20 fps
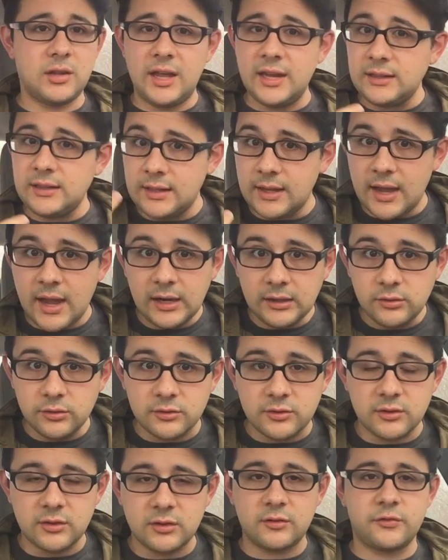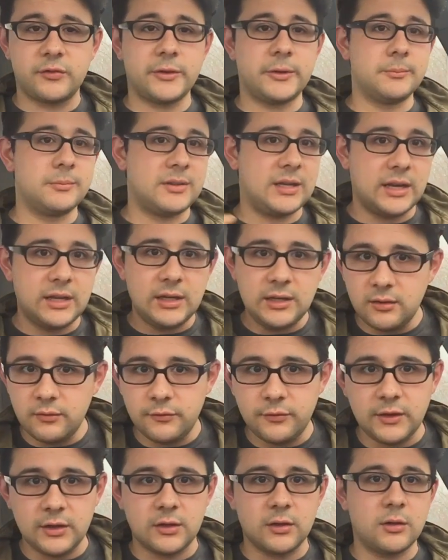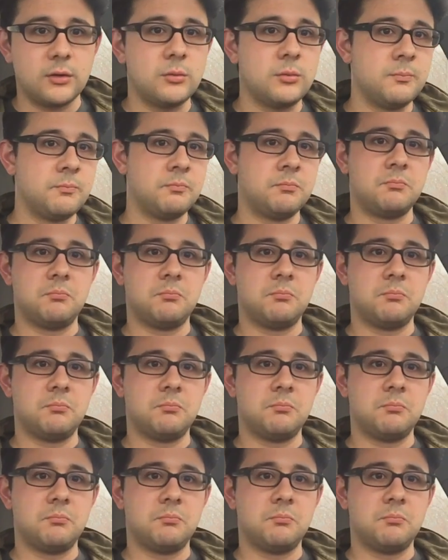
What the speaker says: like the actors in this film, Danny DeVito,